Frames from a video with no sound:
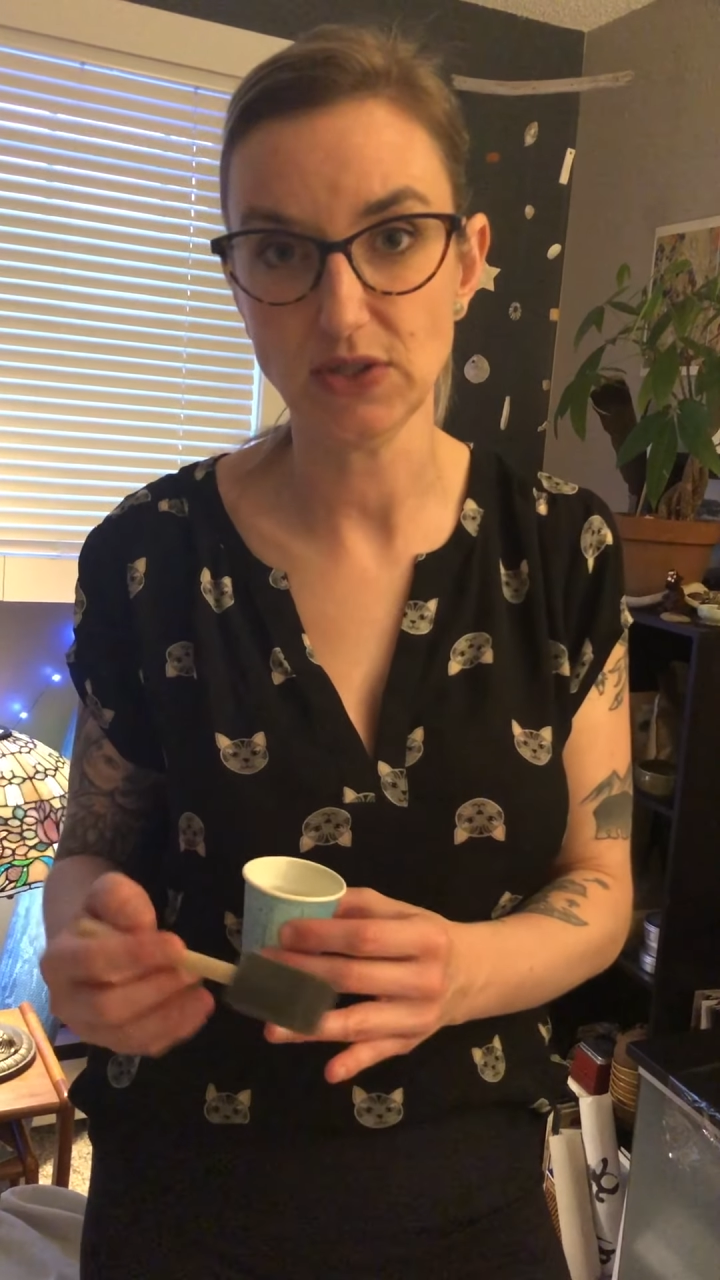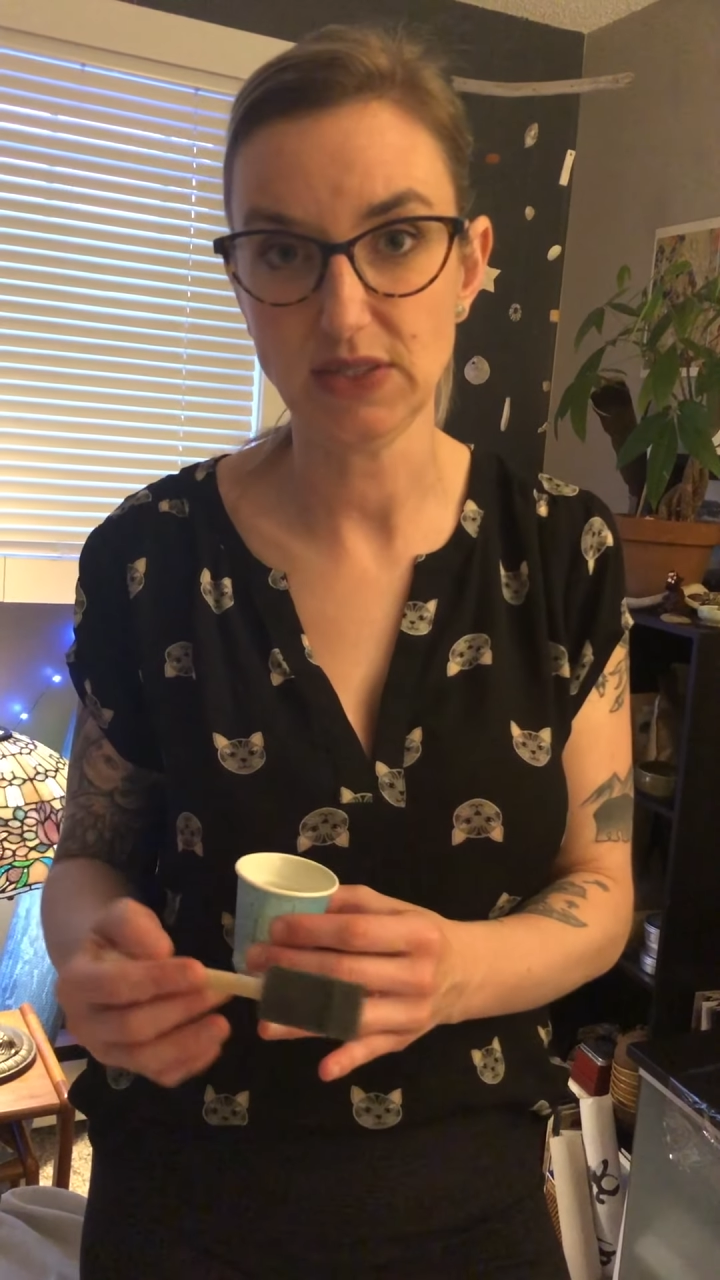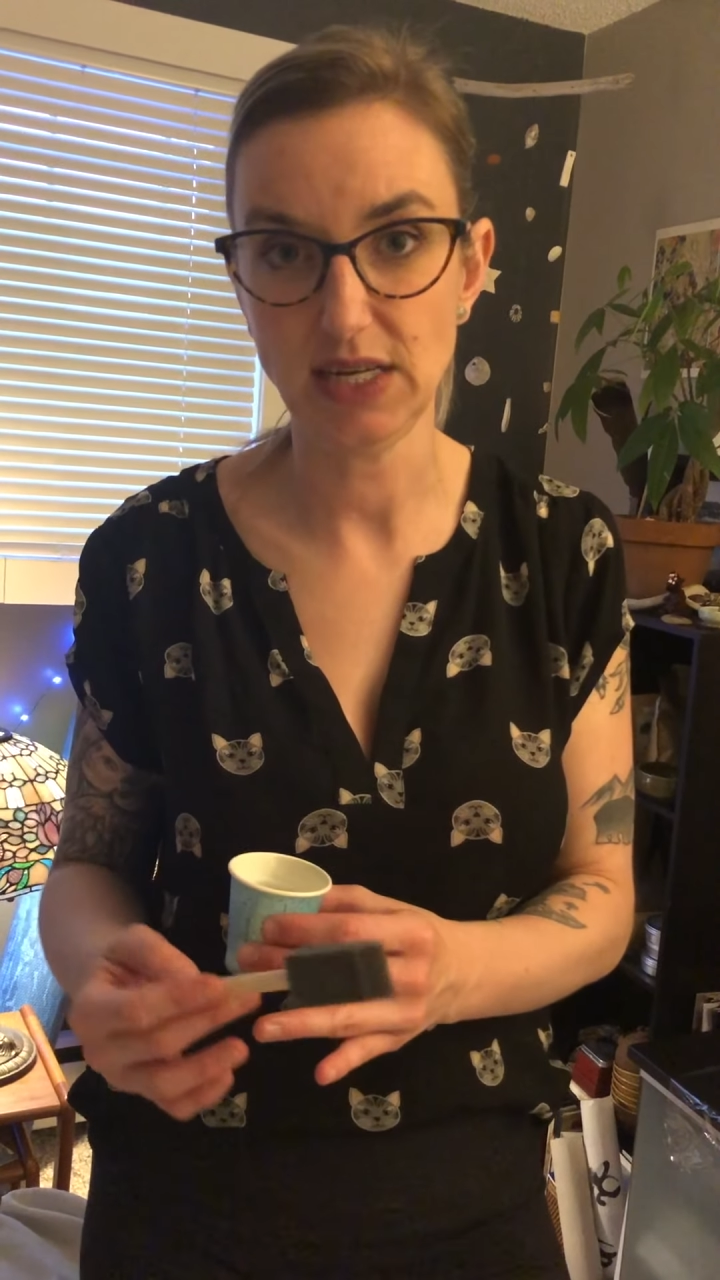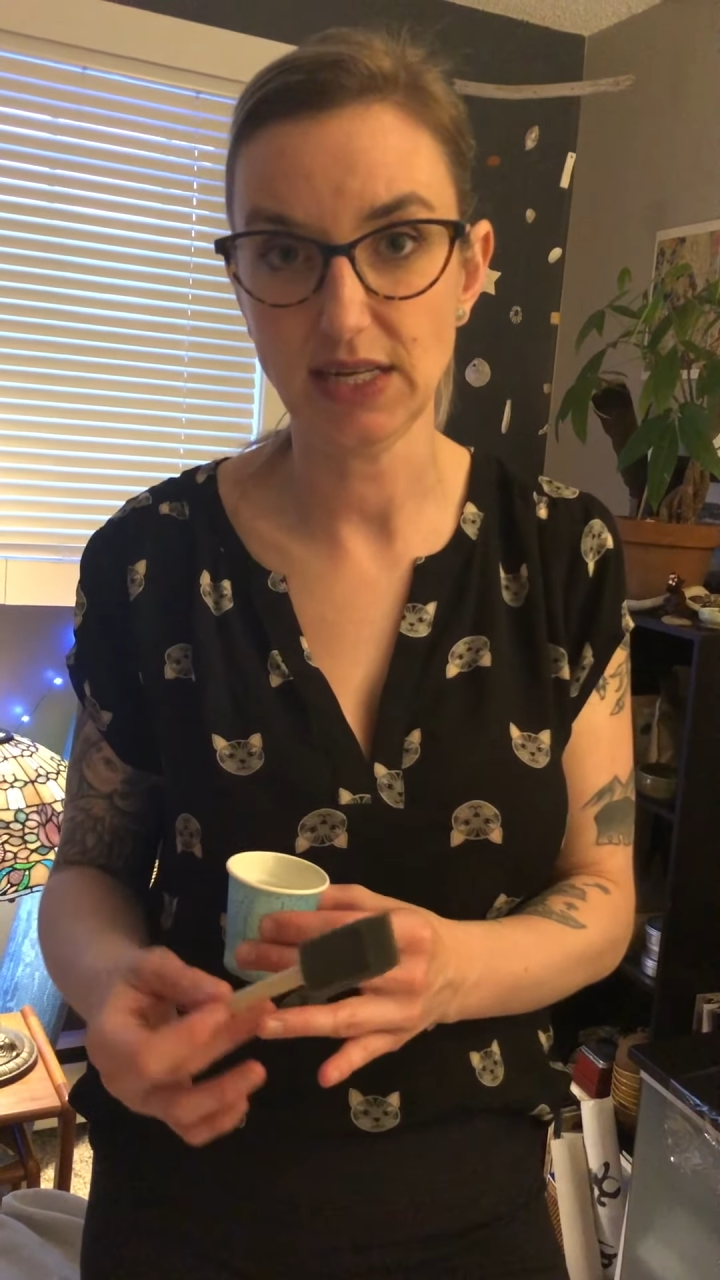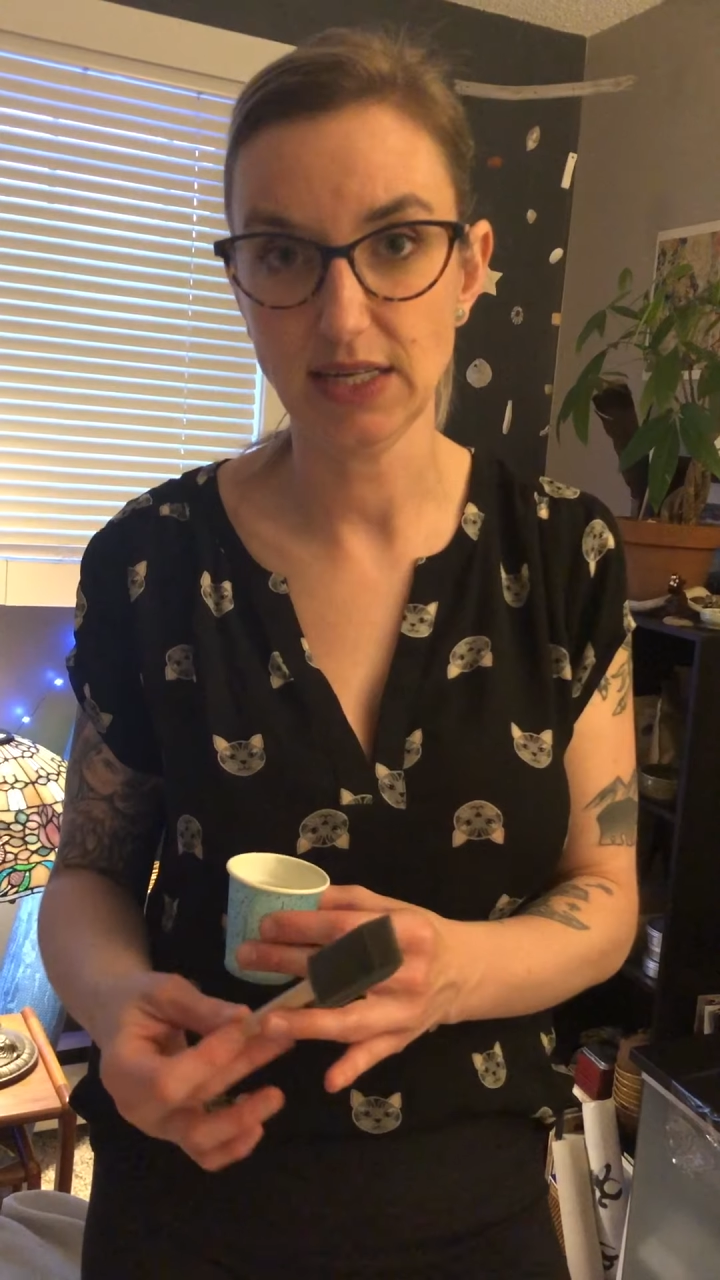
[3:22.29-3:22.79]

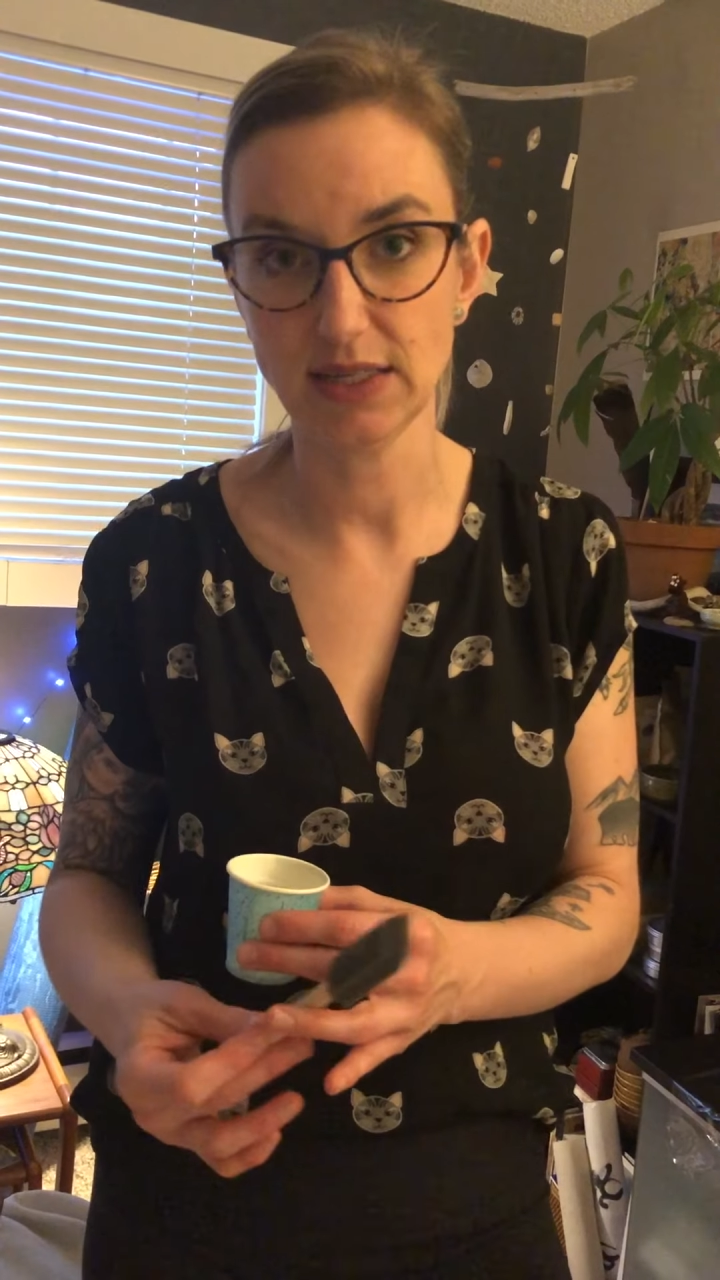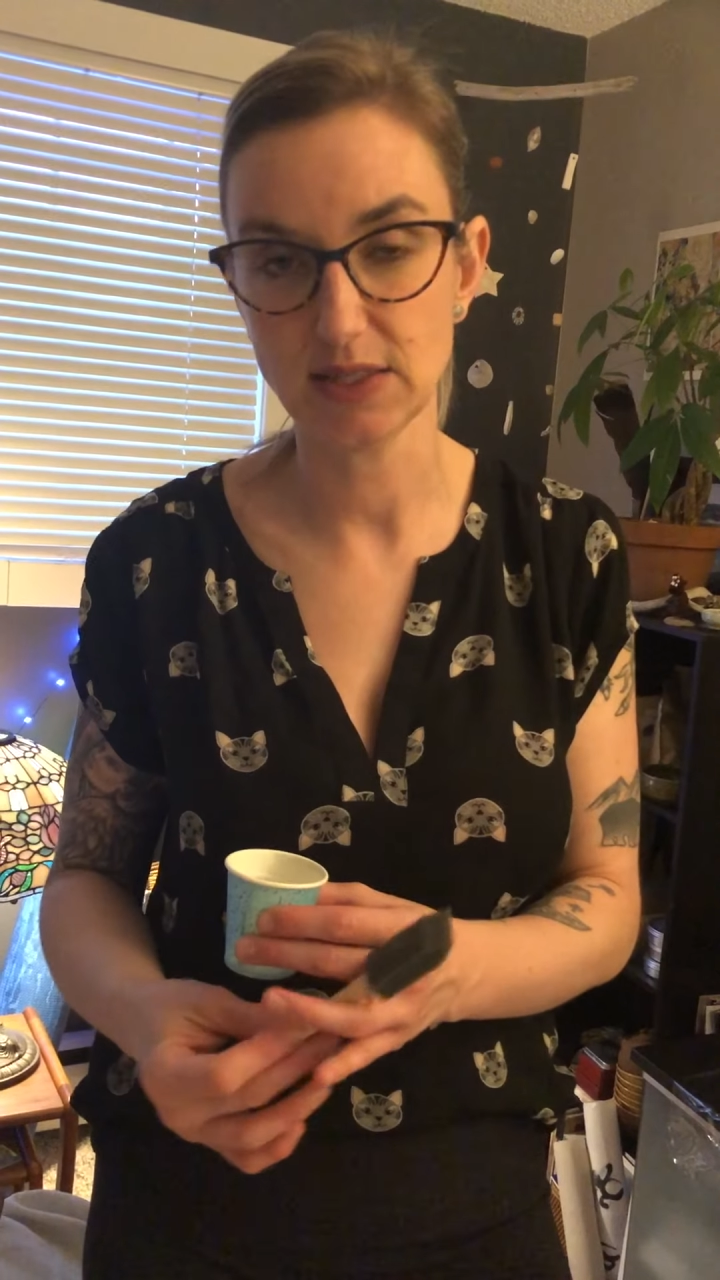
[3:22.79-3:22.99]
see it in